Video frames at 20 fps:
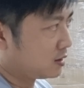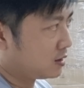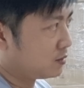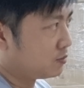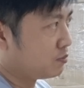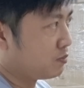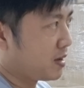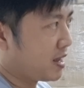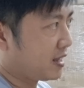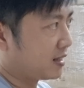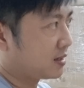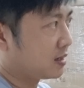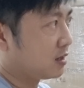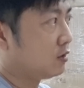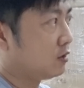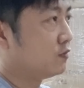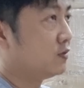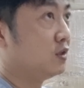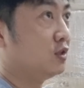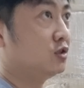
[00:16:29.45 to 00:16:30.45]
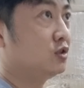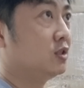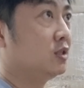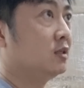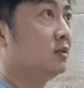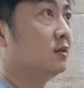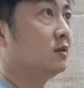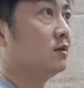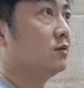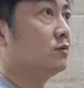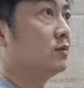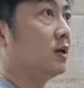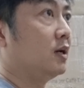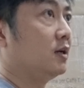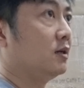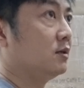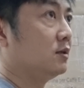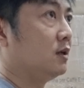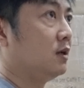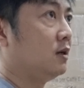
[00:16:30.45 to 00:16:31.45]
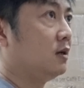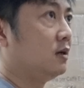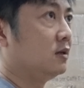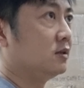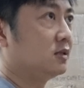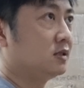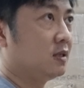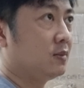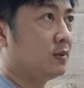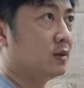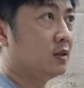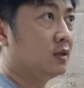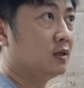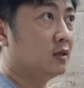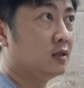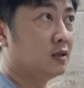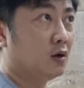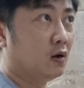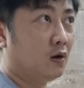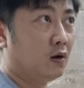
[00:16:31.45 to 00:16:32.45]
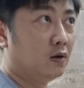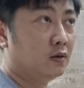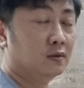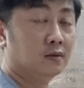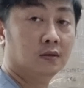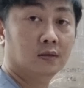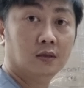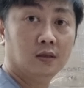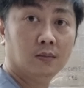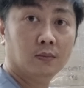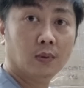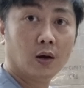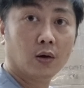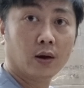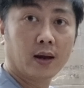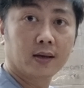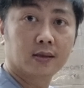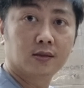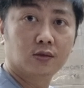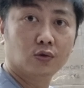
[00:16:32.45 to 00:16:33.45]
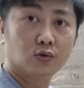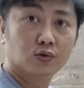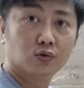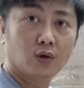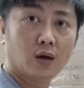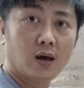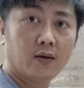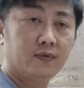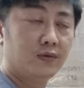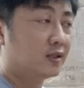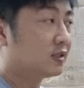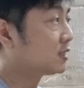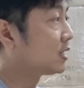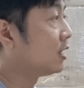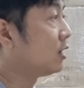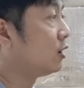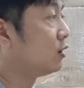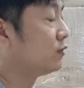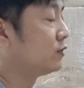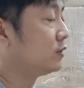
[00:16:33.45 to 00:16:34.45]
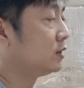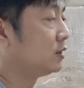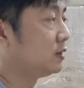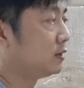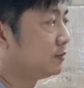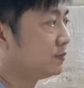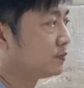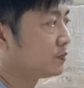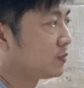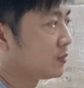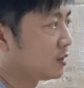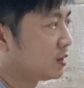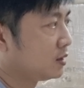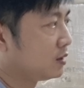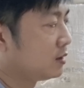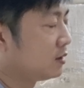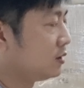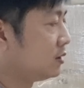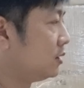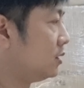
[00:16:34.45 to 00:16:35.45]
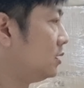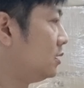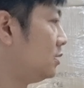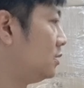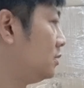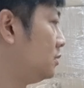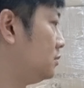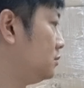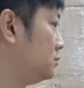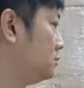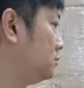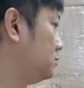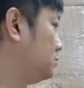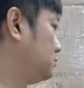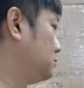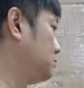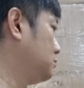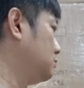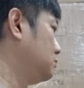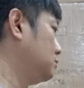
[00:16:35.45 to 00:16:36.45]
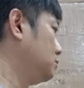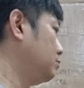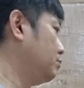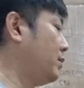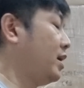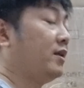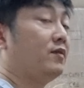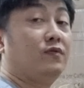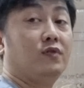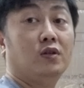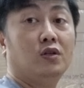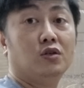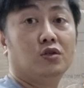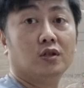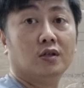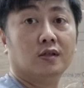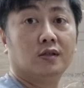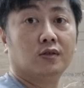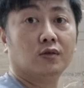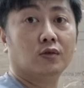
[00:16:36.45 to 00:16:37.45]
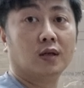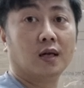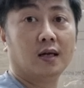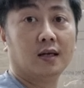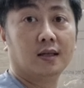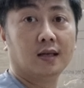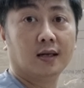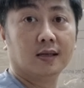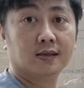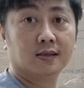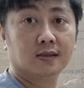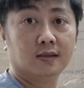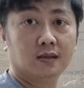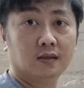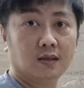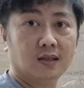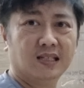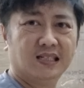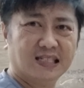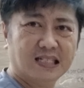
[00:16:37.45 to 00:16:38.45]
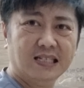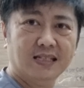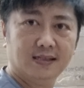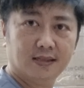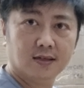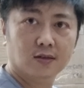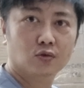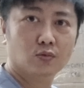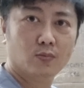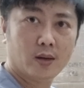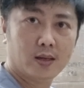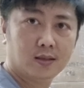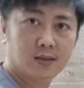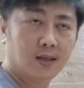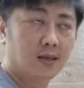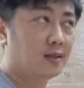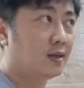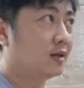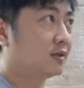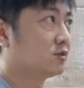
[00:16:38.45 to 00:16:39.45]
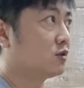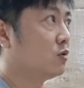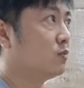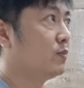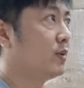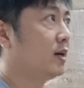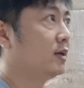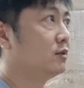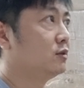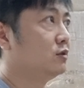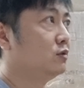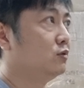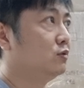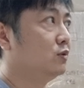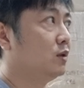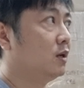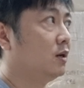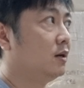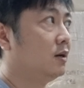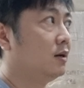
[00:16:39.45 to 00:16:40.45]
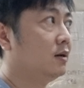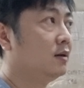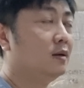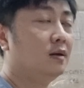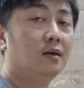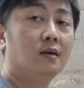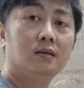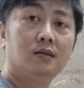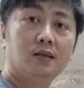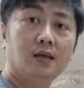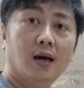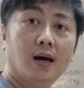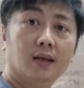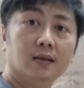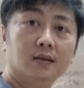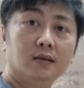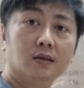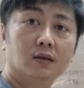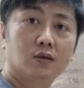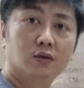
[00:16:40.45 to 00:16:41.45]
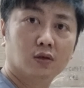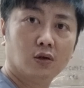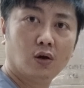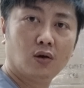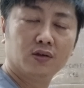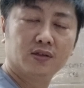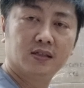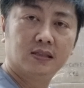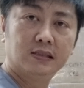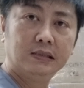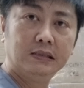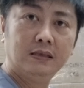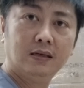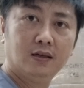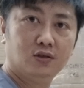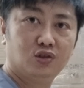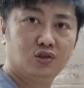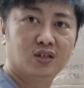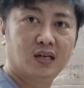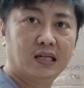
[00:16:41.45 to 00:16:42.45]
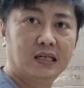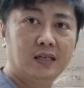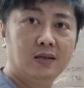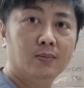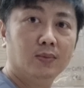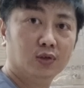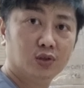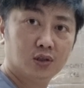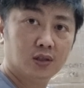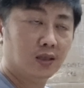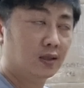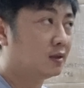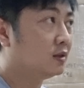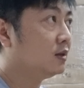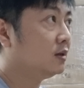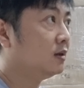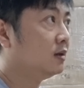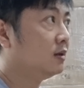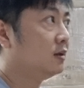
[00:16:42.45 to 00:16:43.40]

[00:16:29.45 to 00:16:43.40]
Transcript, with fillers: a, a matte kind of finishing right uh, similarly on the Marax you also have this kind of uh, um, matte finishes so that it doesn't it's easier to maintain as compared to uh, the other glossy and shiny machine